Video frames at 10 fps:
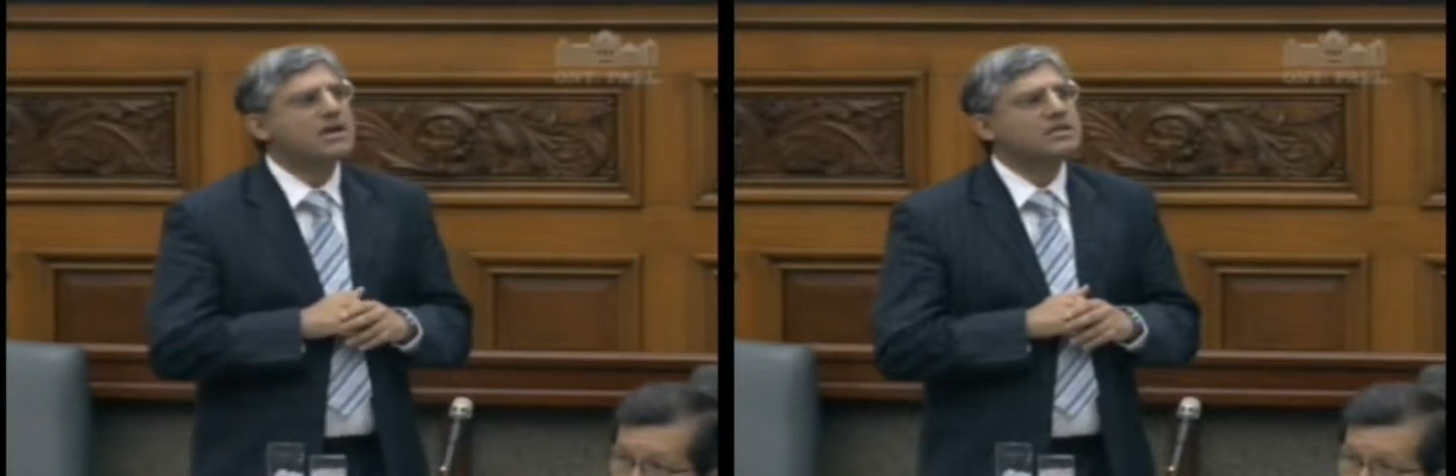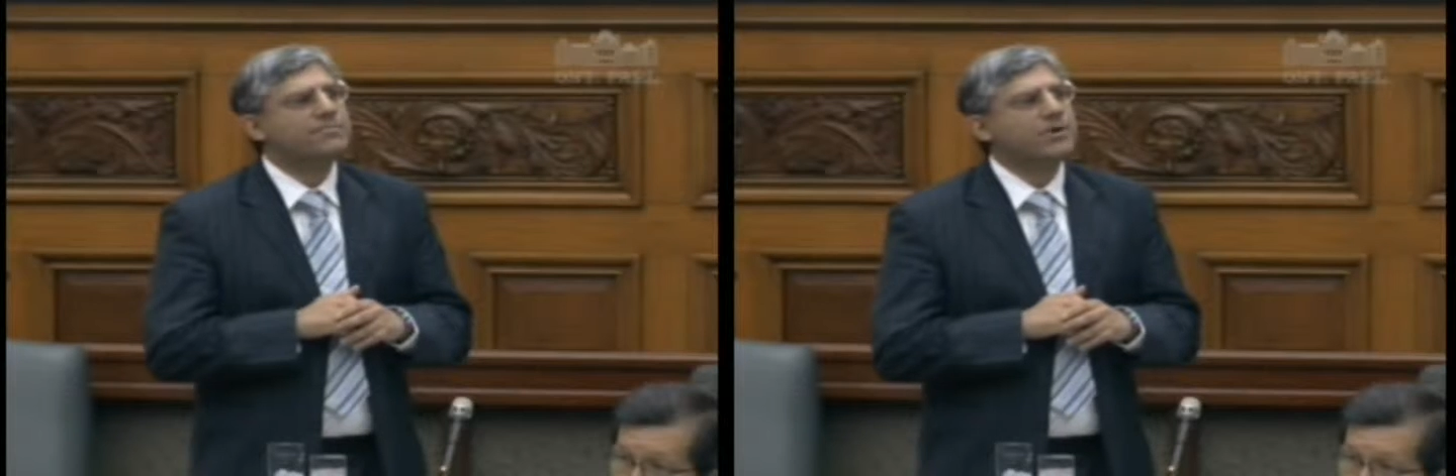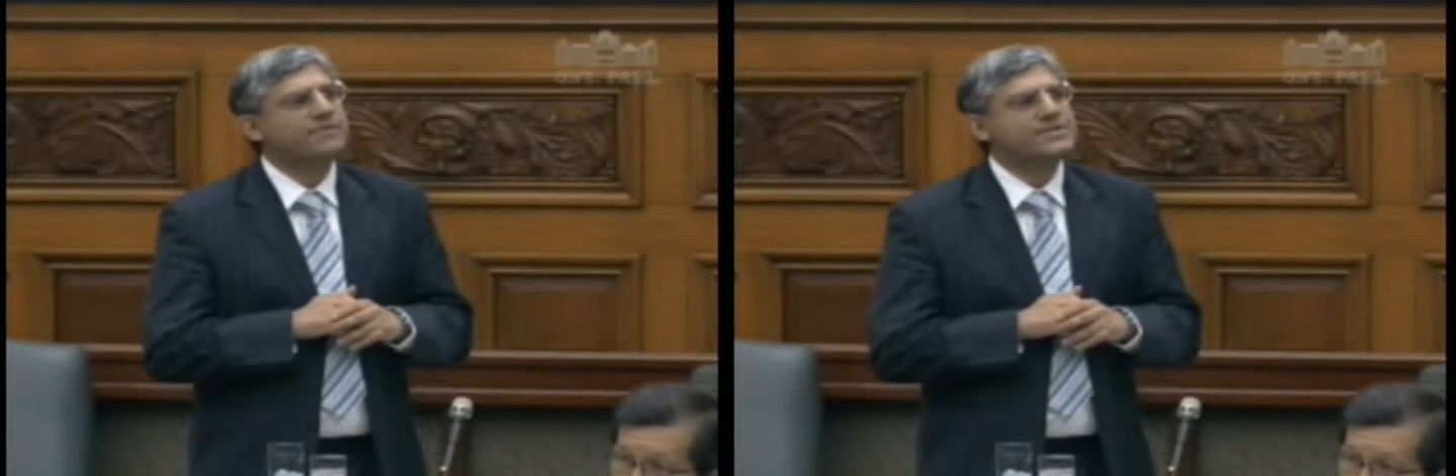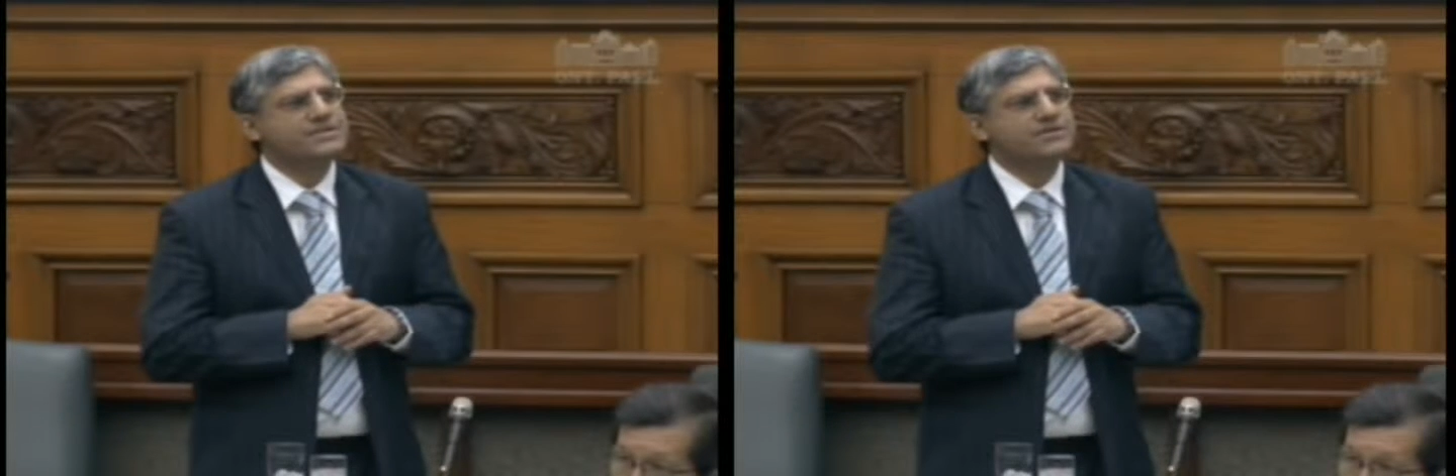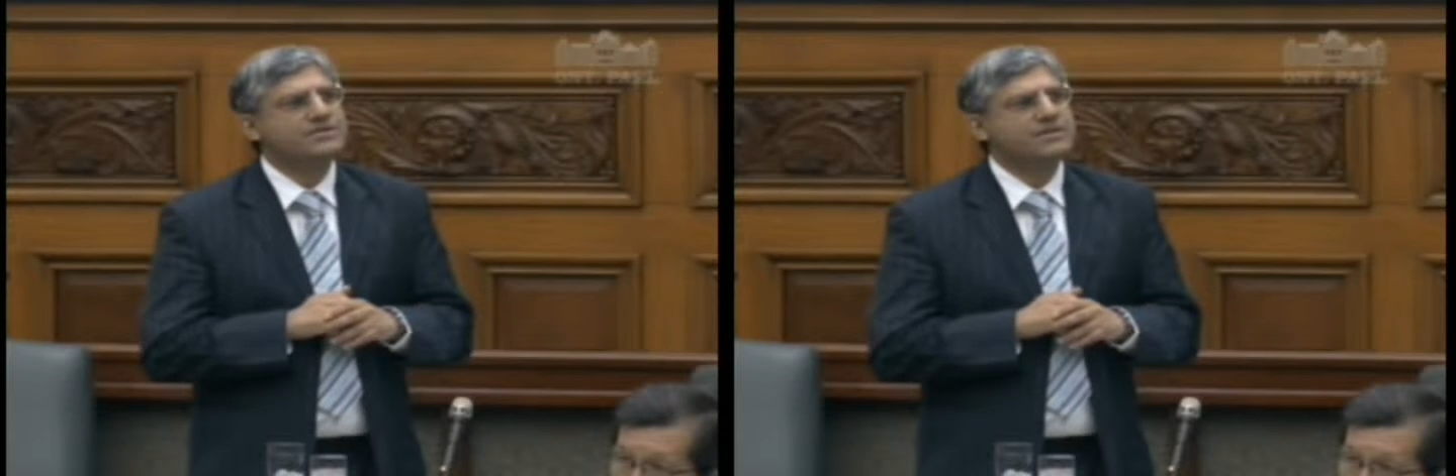in the
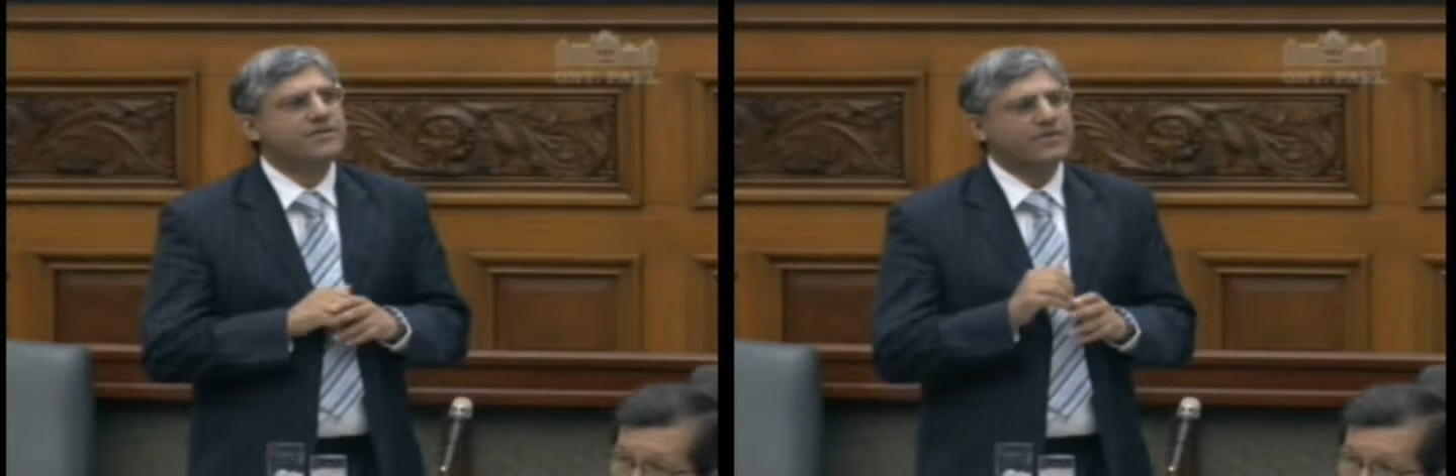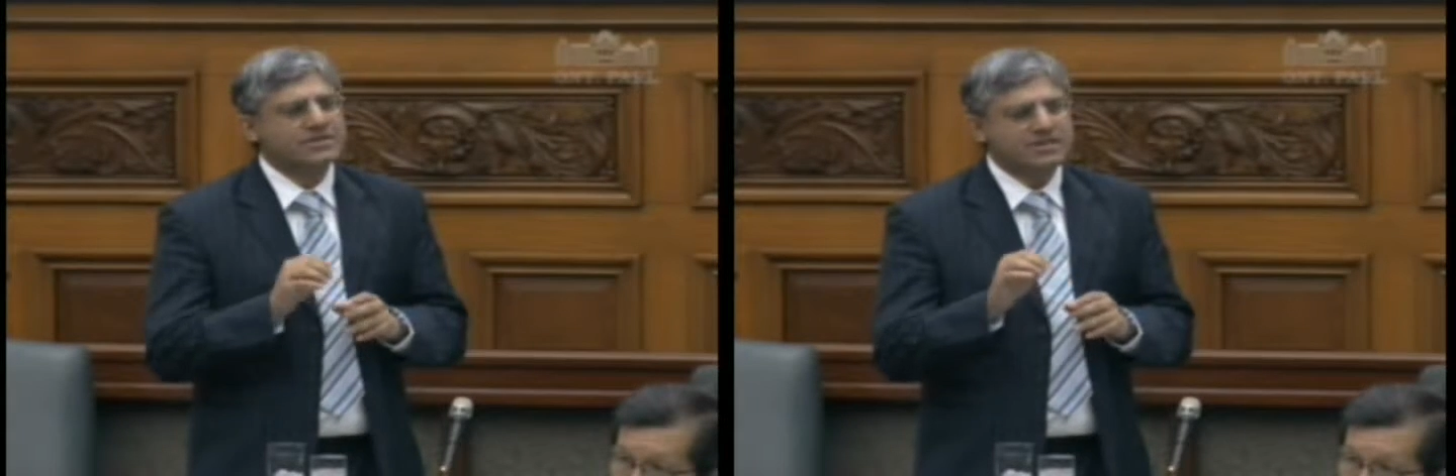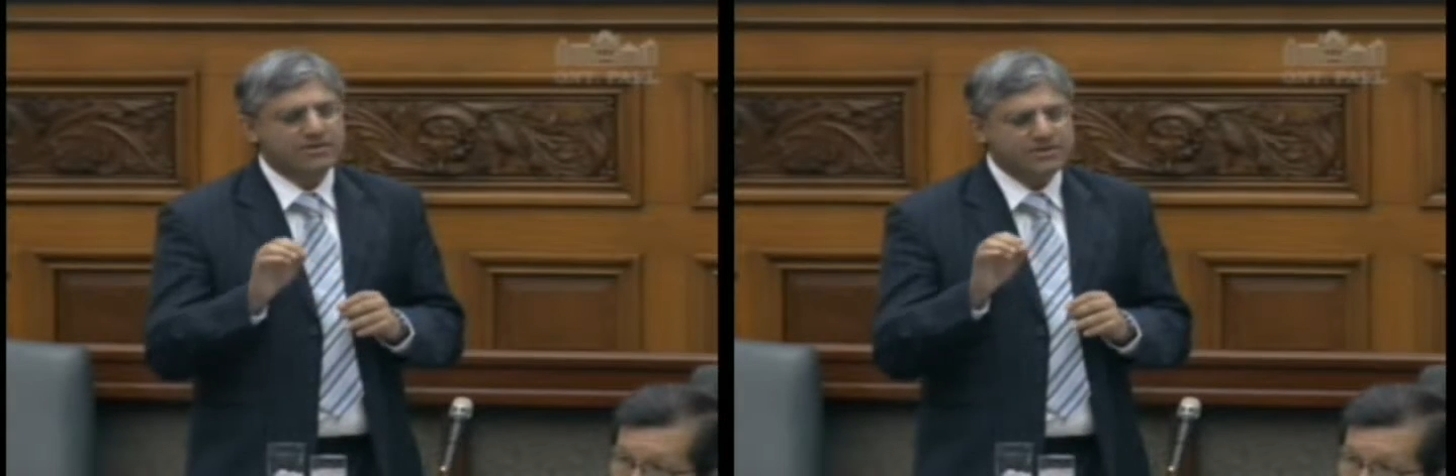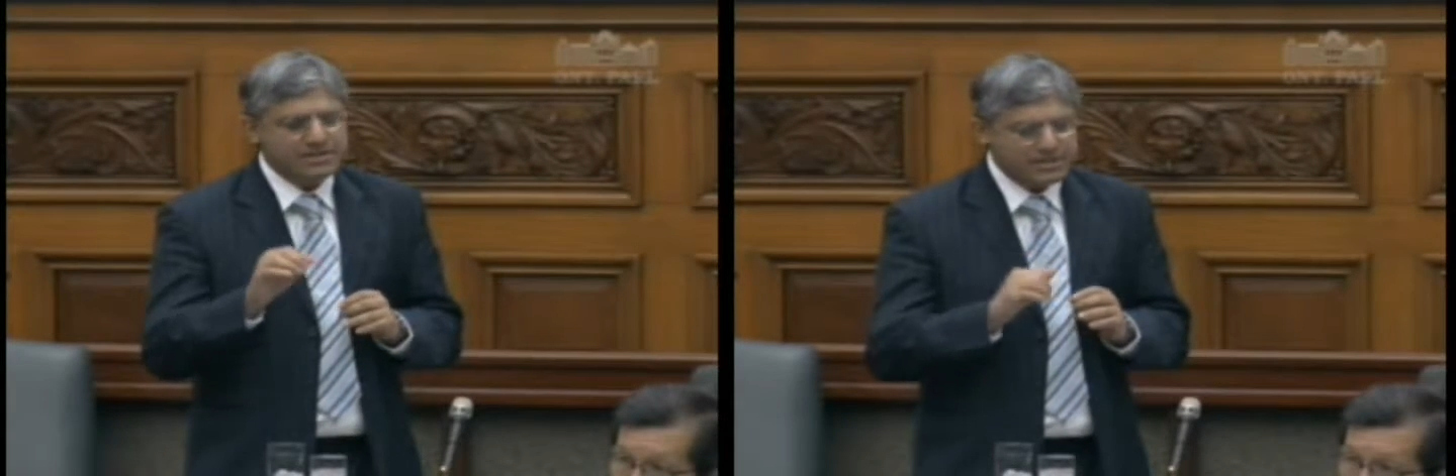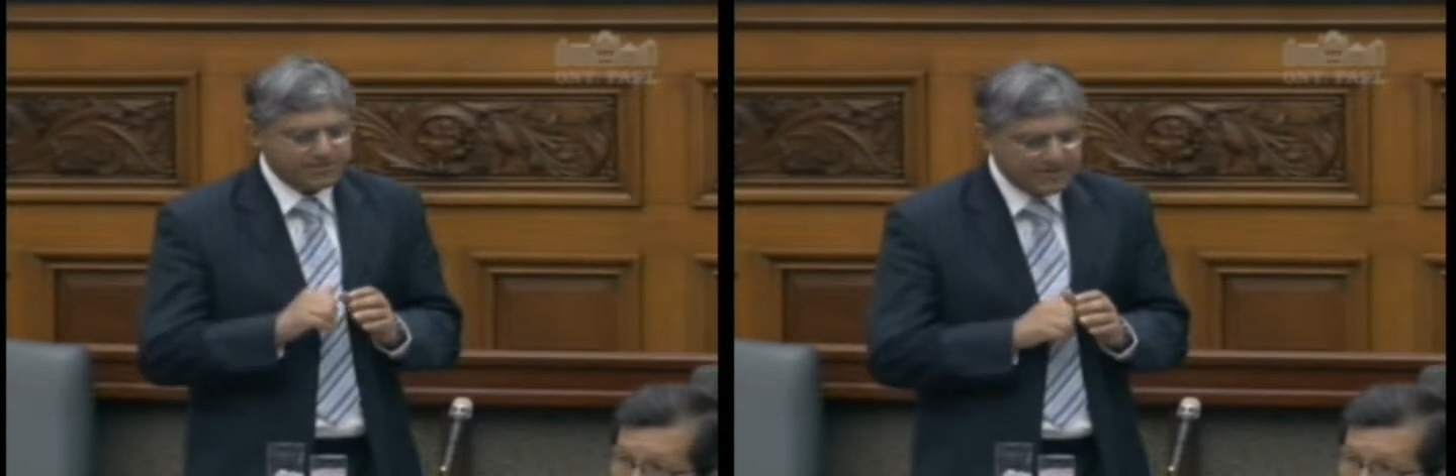province of Ontario
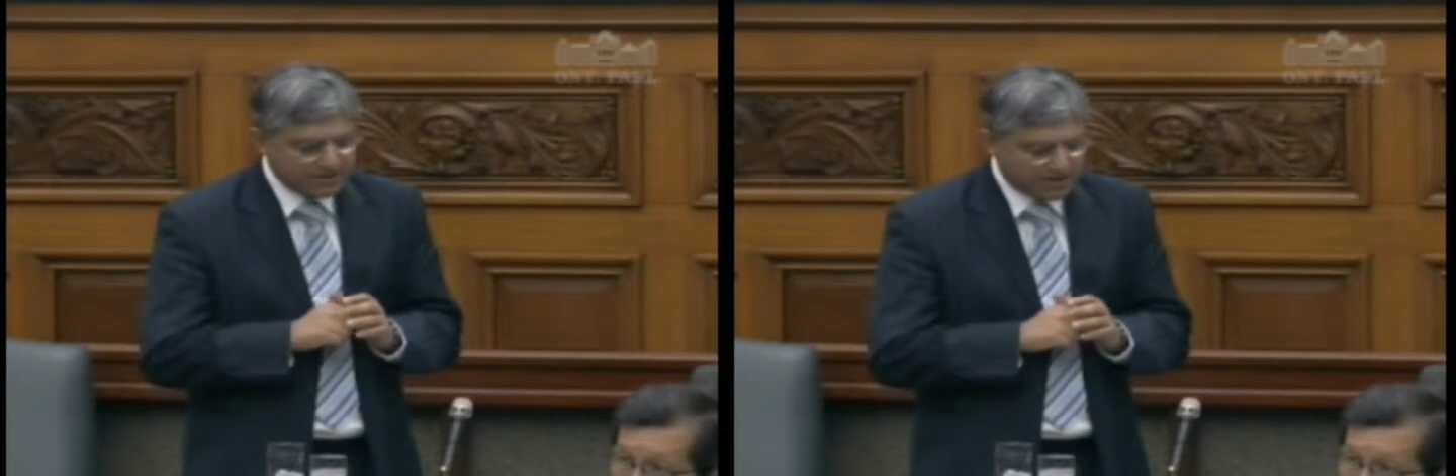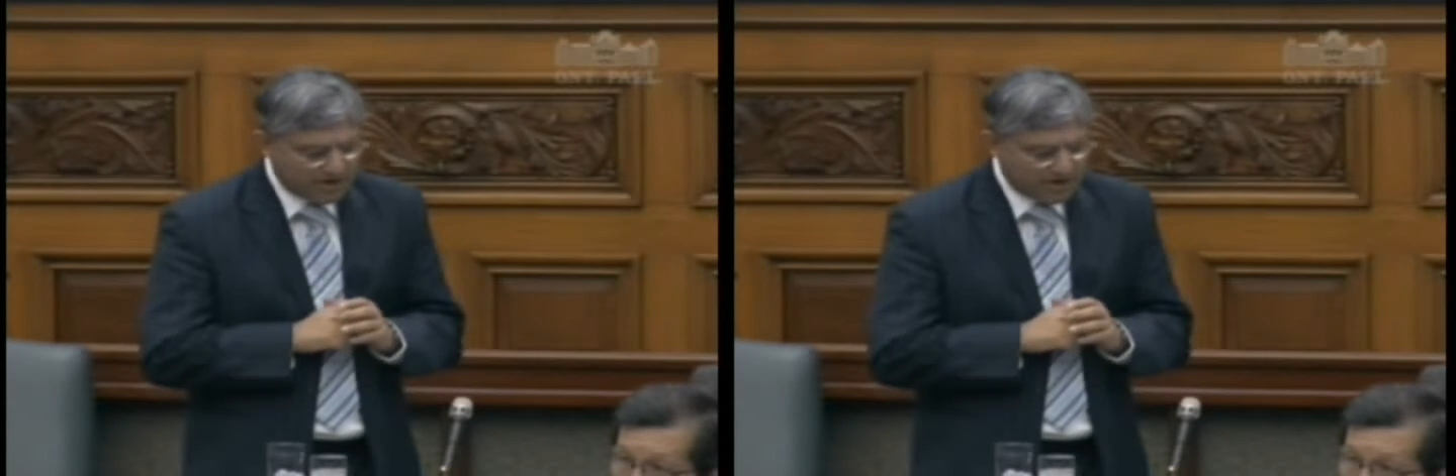since we took